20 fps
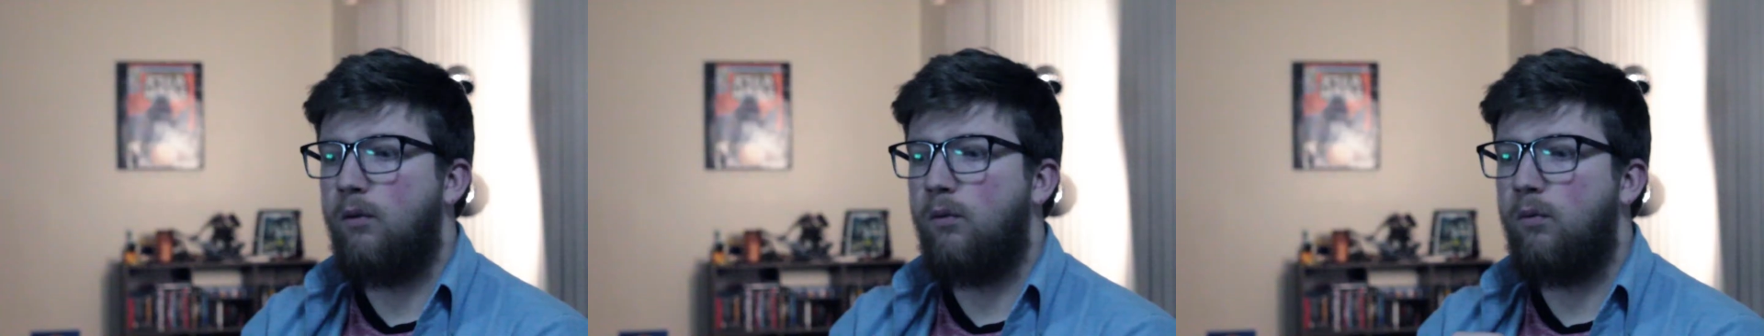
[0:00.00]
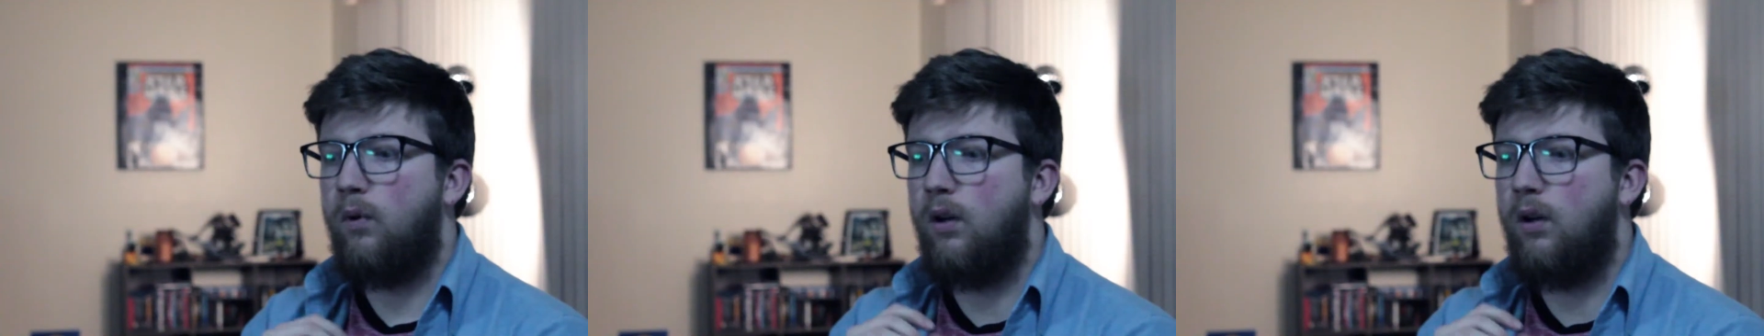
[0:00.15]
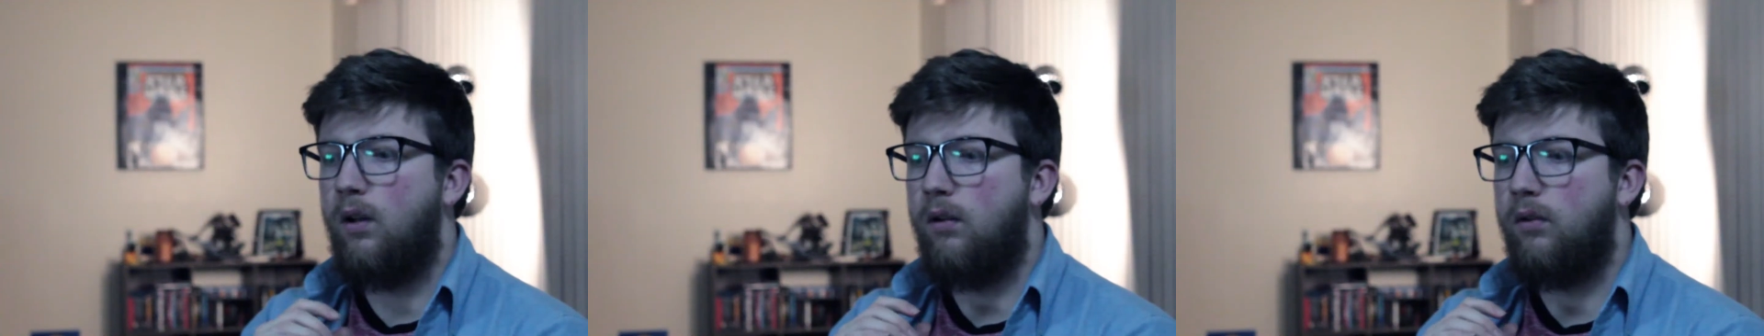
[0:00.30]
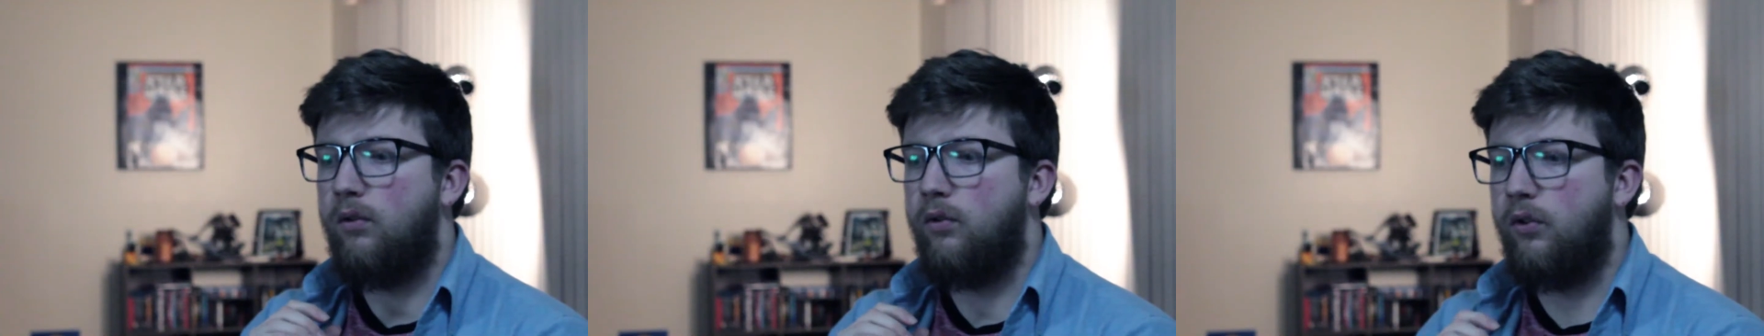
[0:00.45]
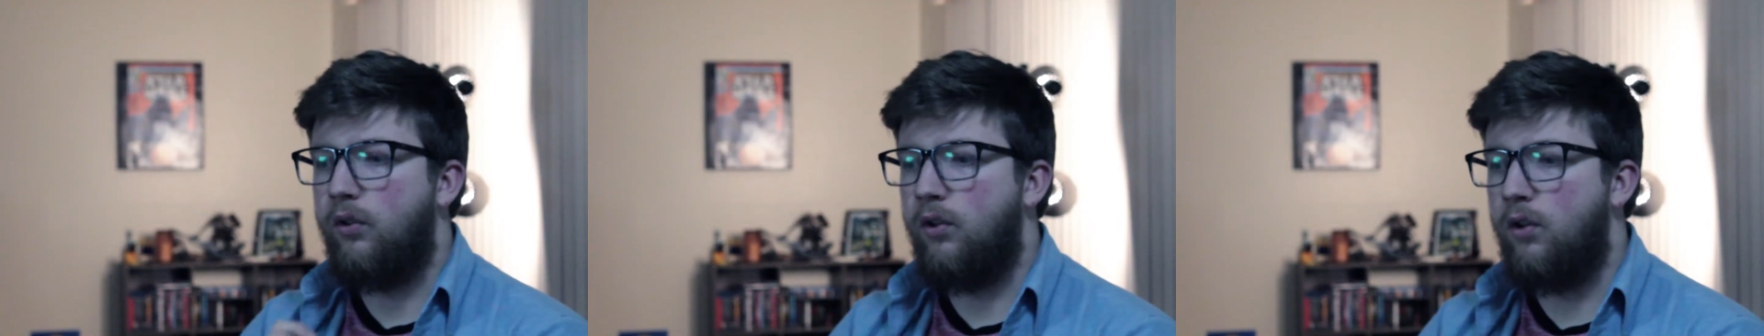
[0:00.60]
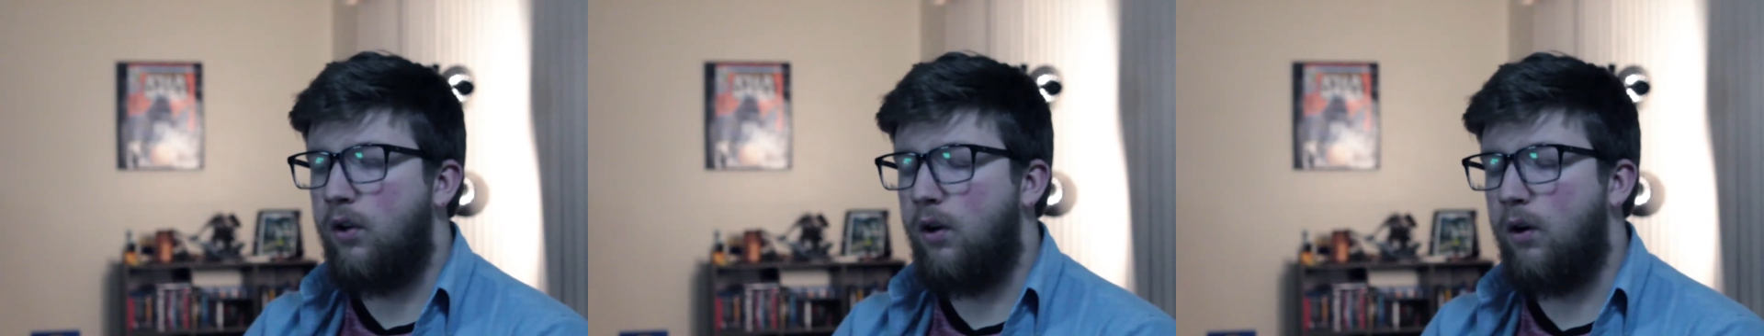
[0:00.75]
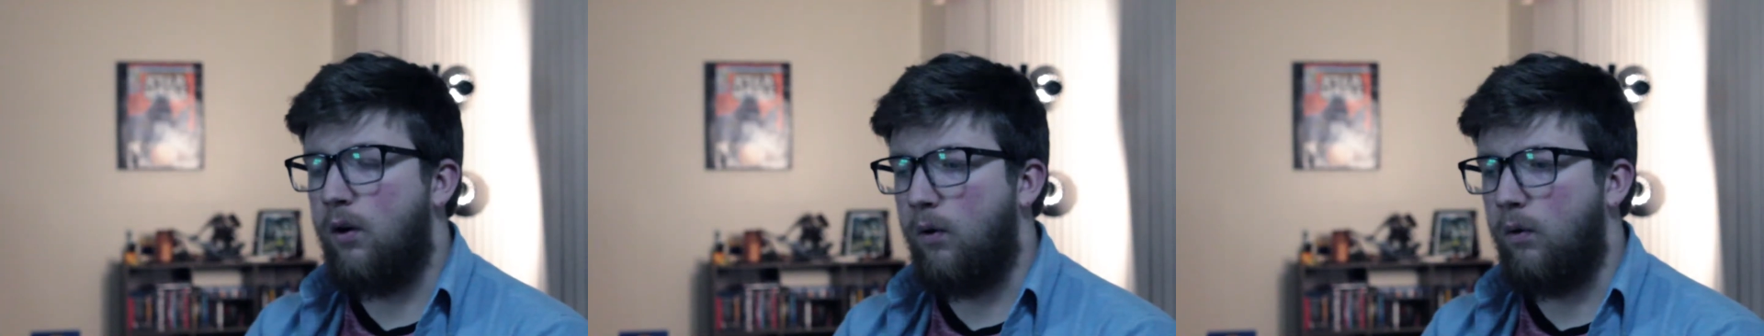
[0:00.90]
Well,
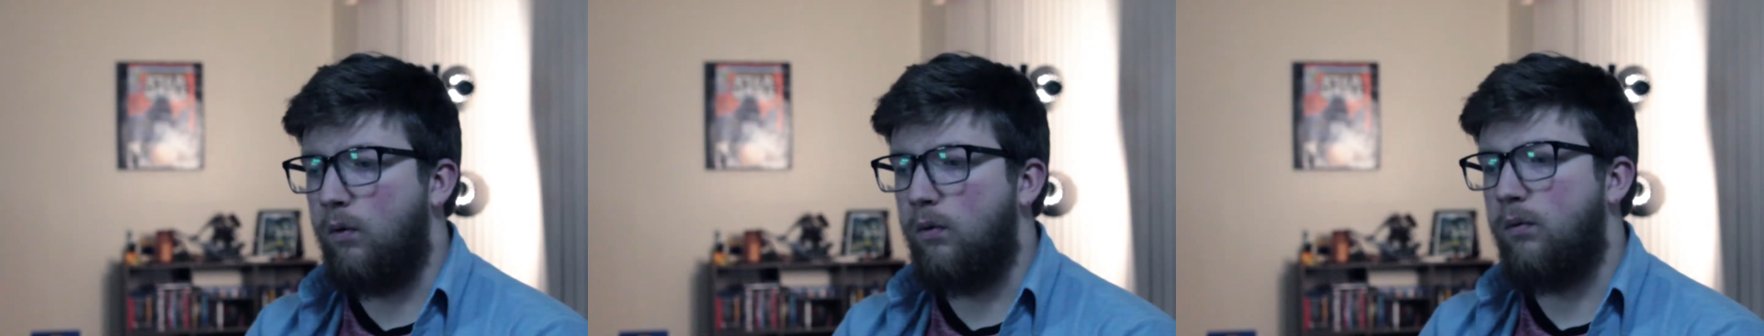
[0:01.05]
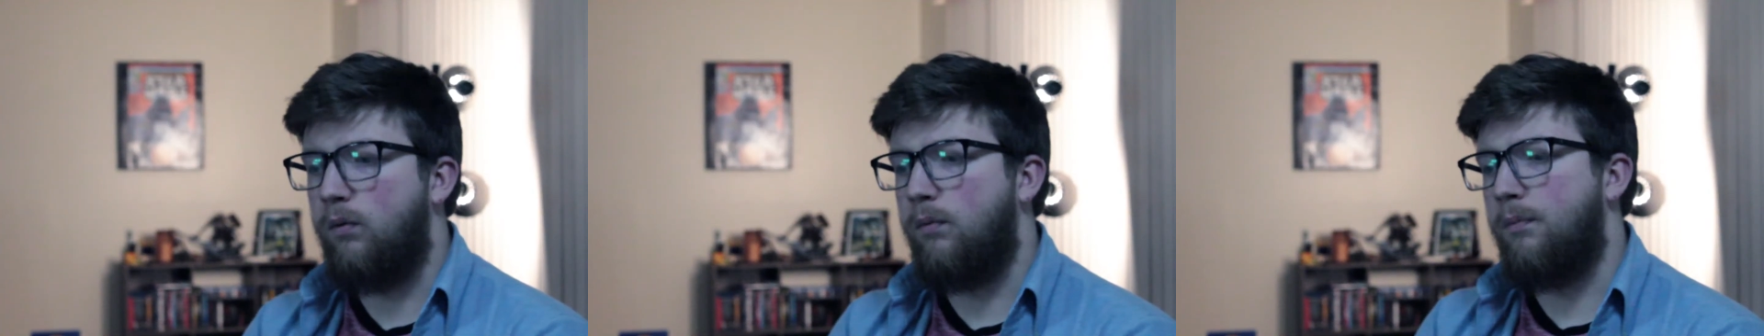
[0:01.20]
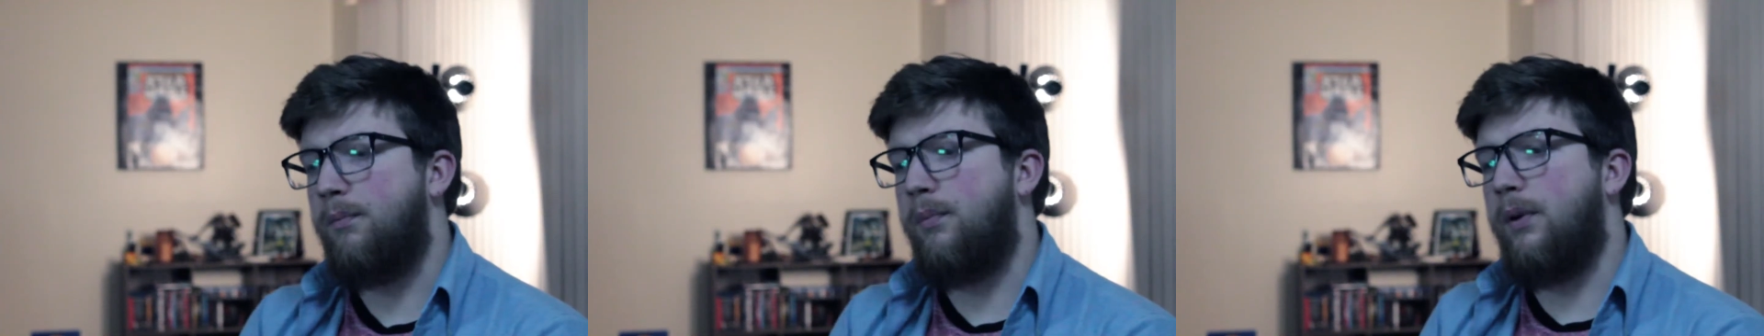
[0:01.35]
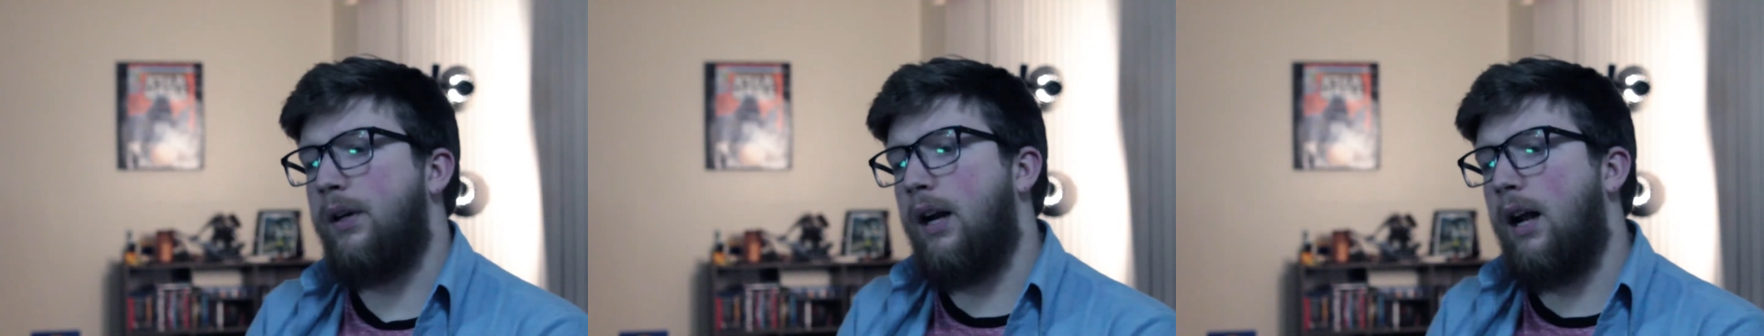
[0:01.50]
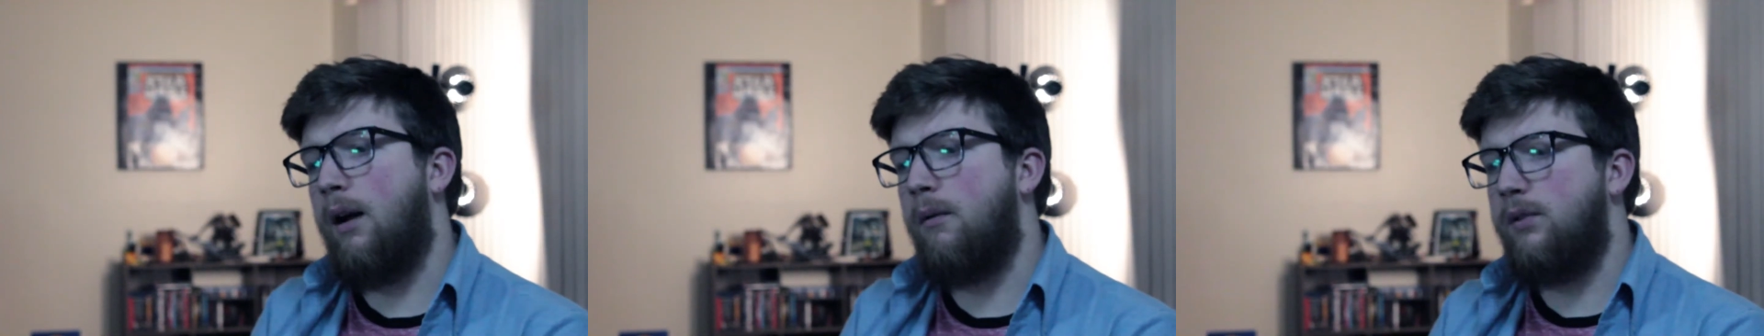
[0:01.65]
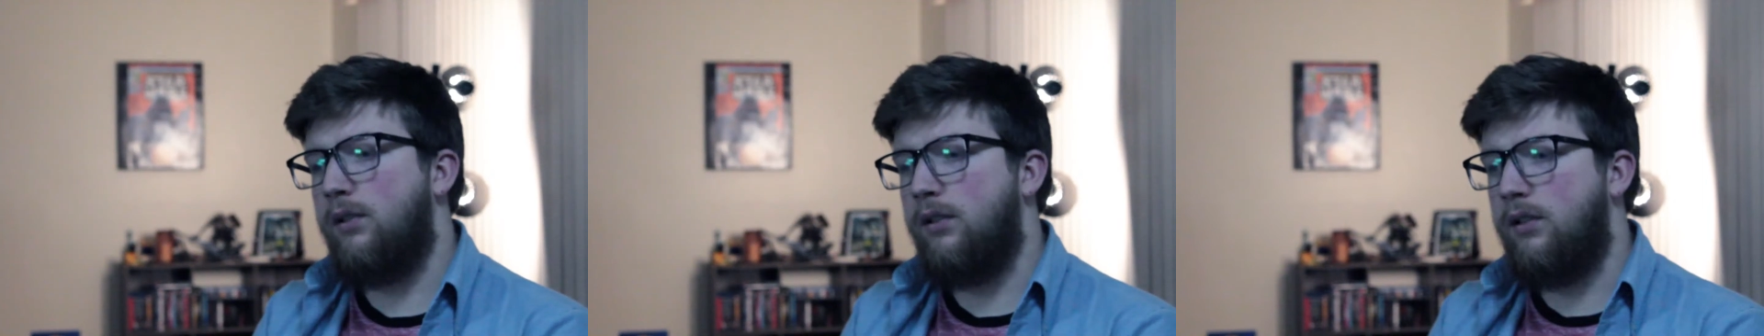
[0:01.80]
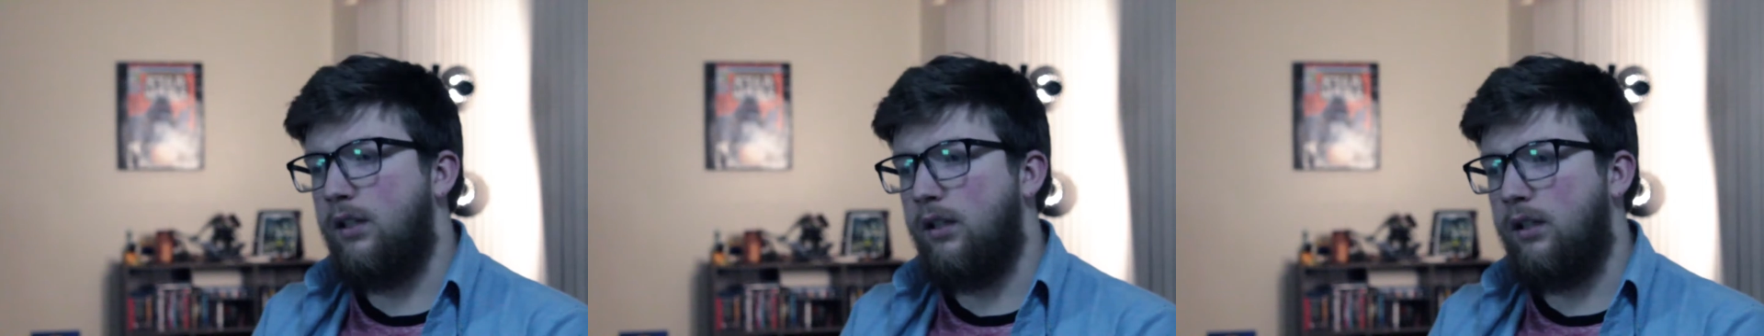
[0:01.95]
no. But I
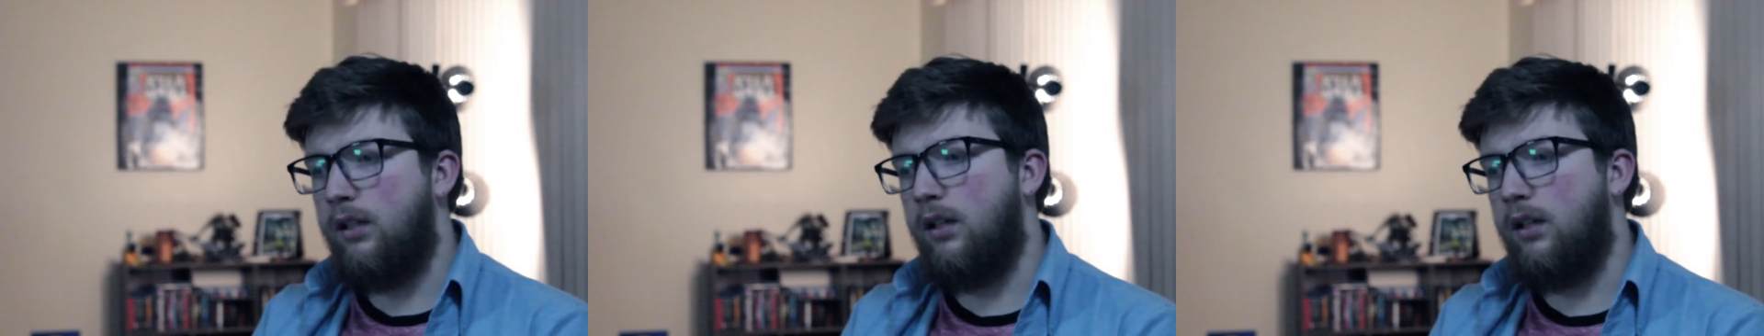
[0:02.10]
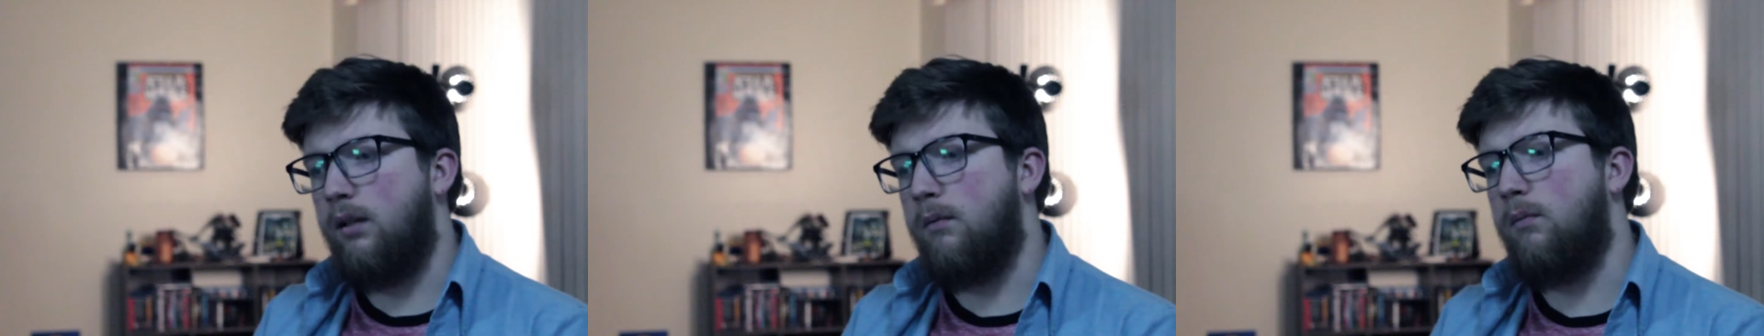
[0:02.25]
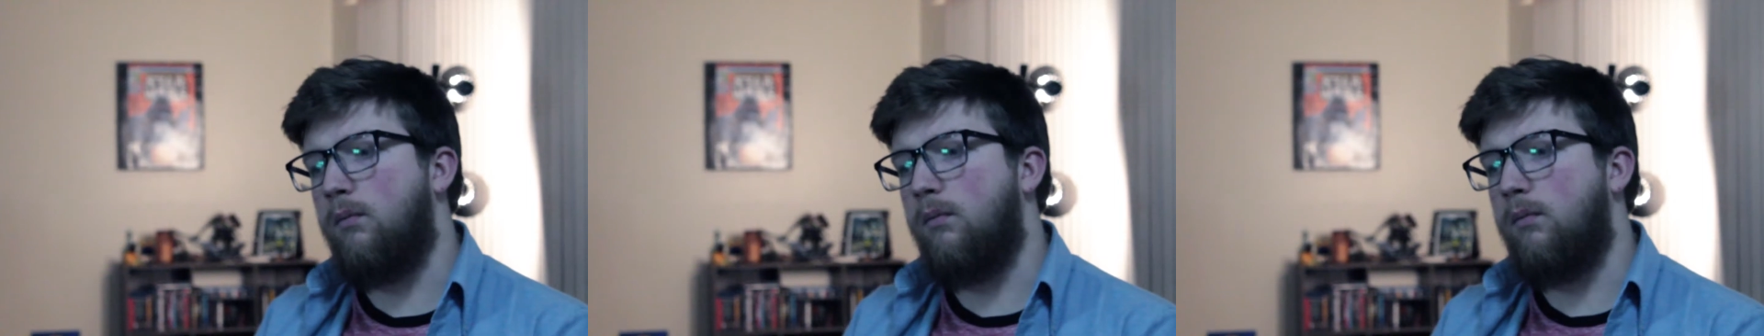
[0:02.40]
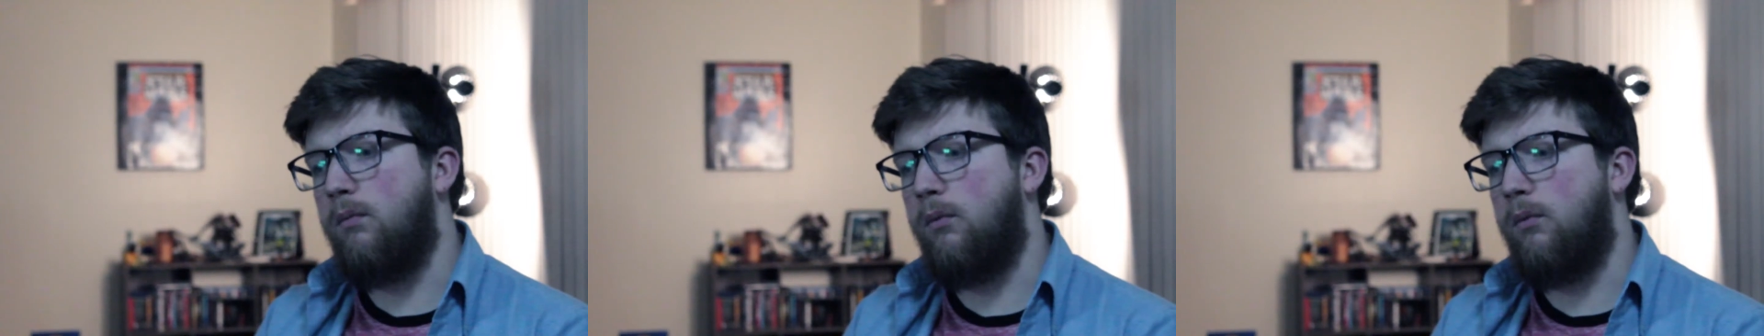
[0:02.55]
was thinking